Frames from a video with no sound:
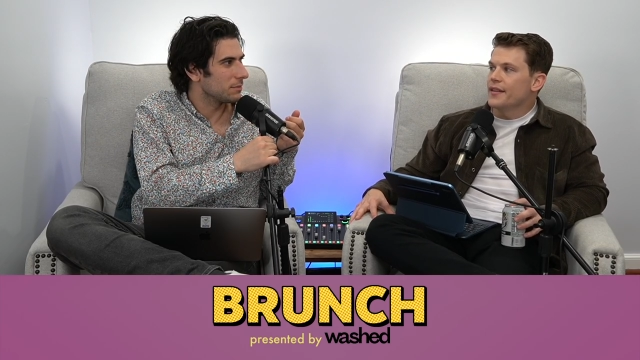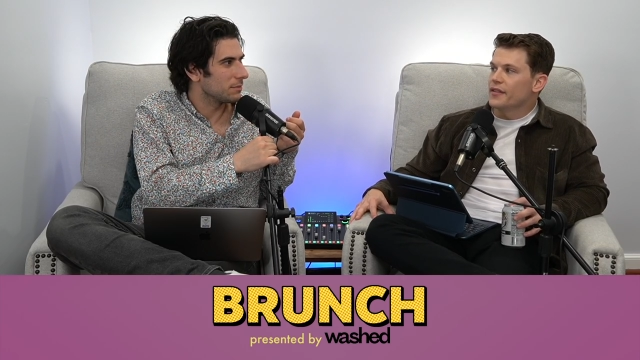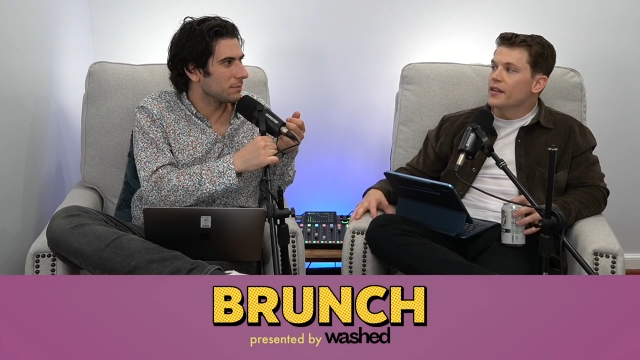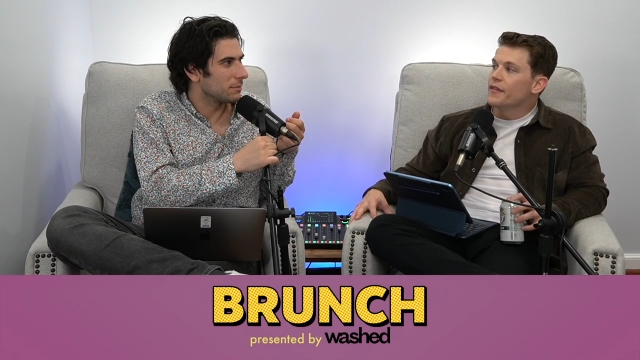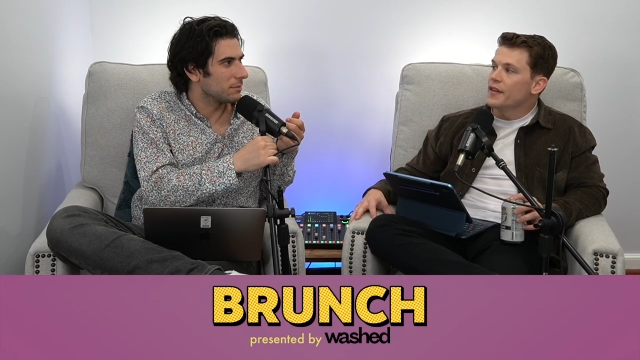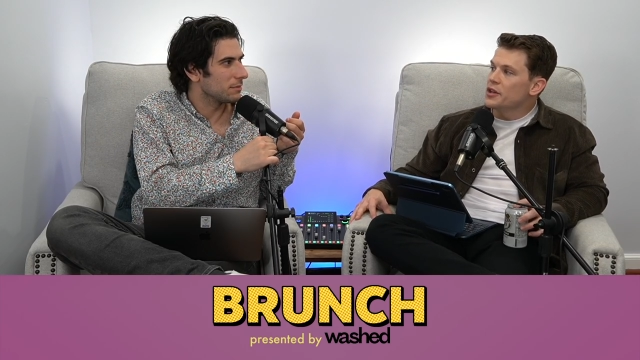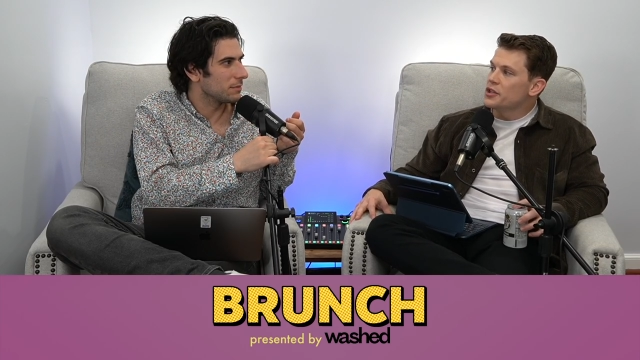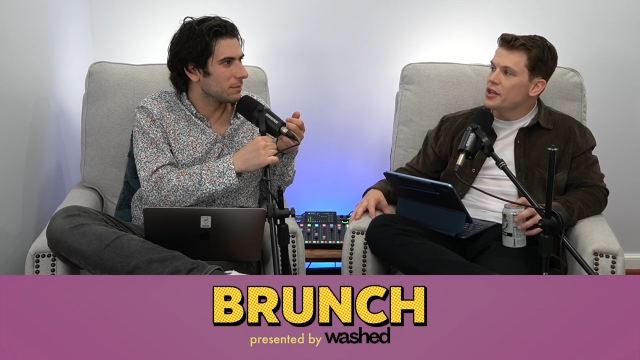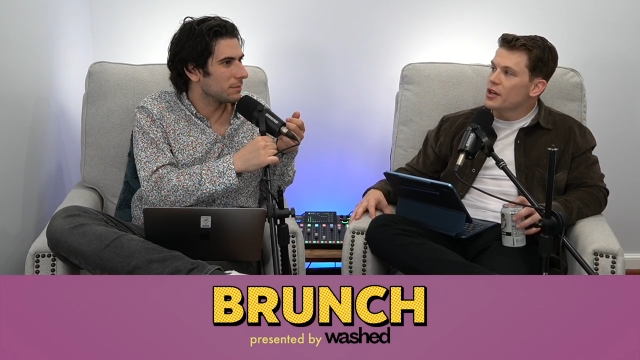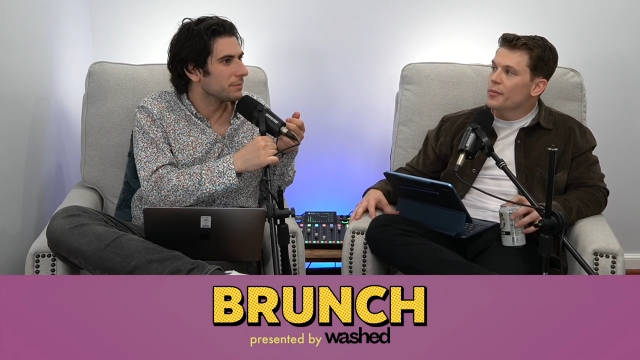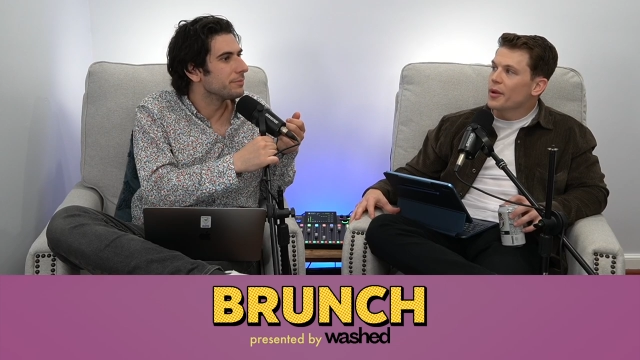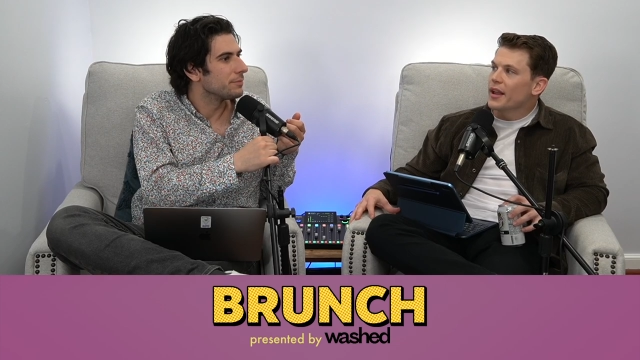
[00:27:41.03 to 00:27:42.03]
Speaker 1: the finish
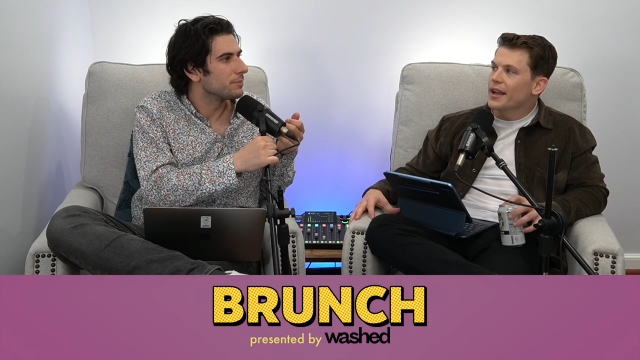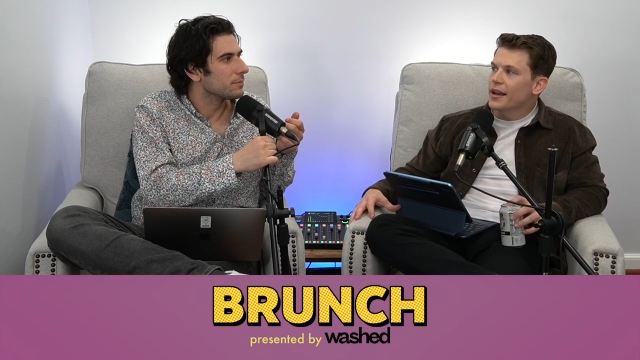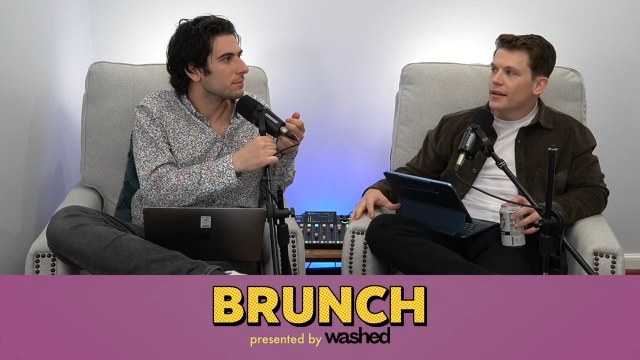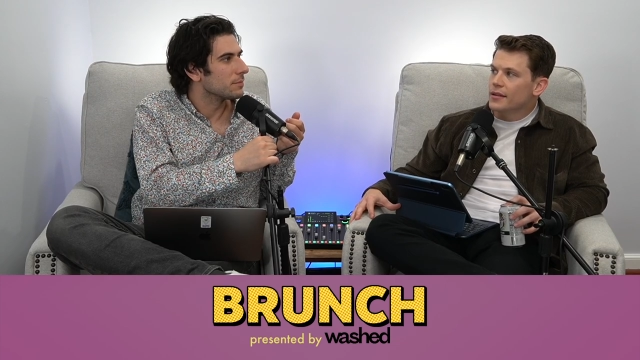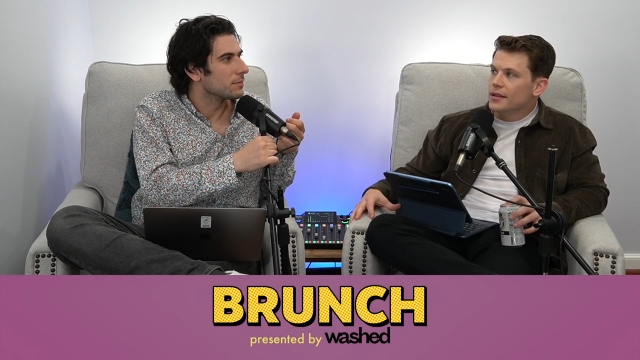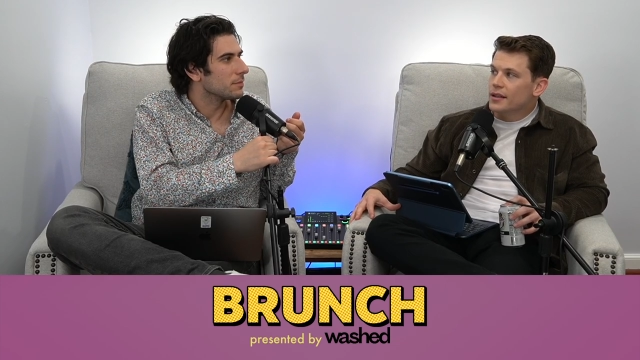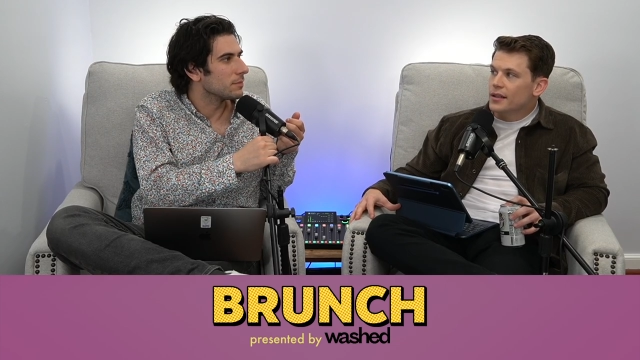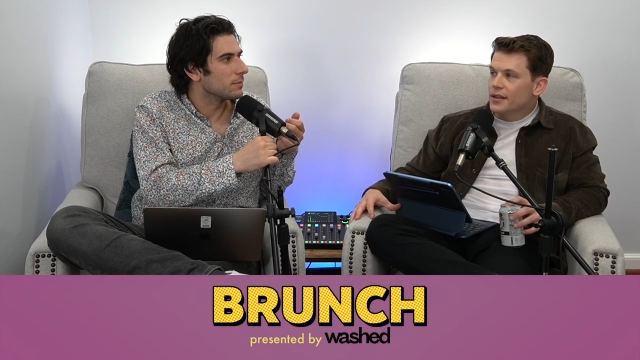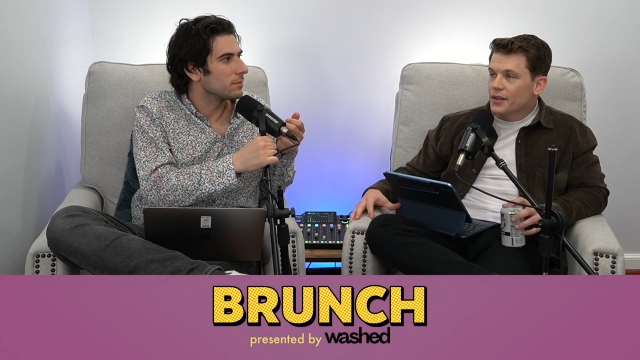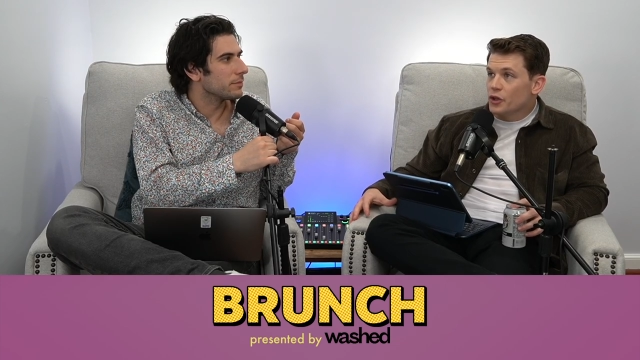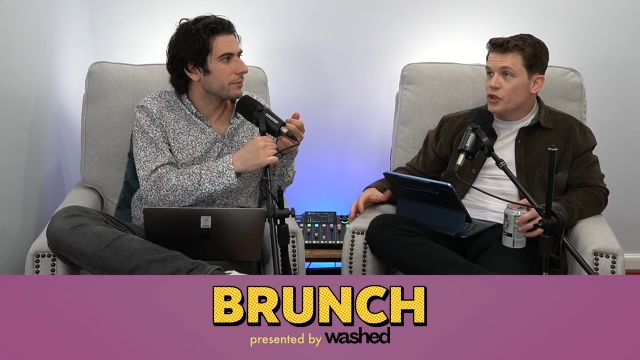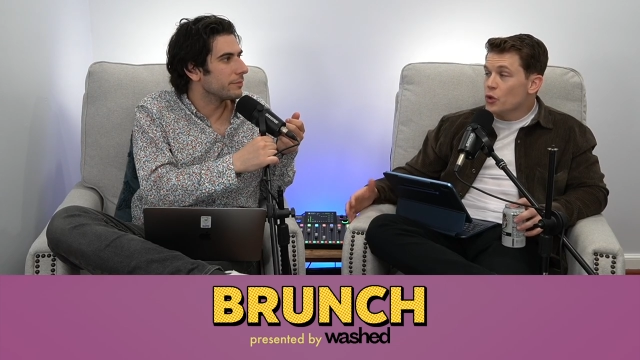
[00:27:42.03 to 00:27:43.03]
here, but like
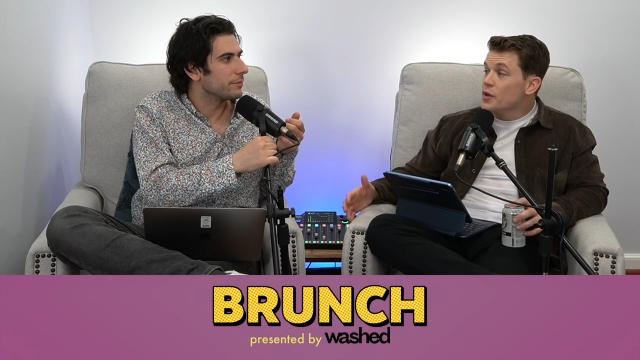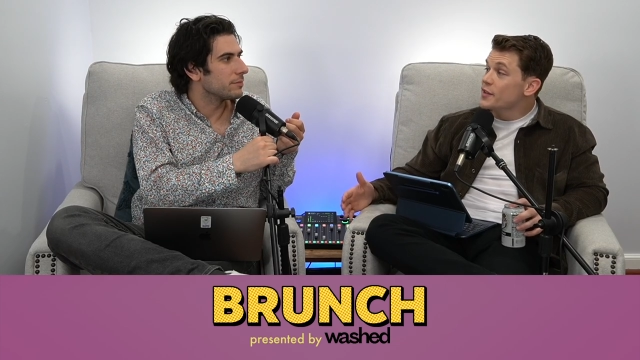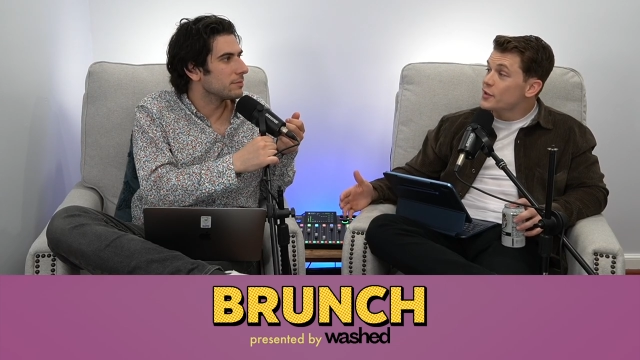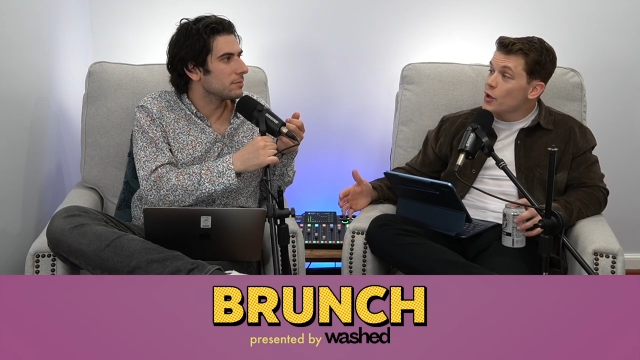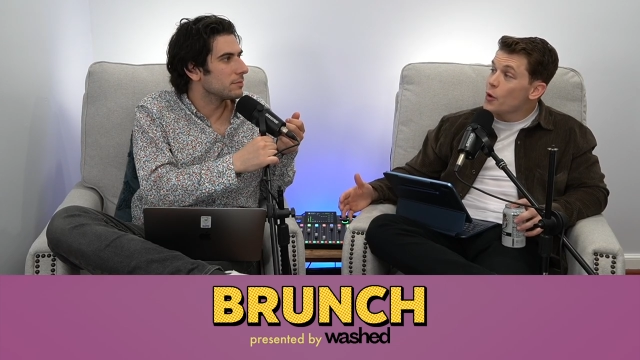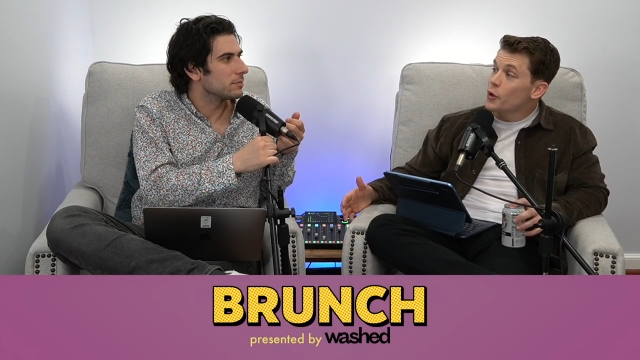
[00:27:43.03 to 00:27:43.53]
they're doing so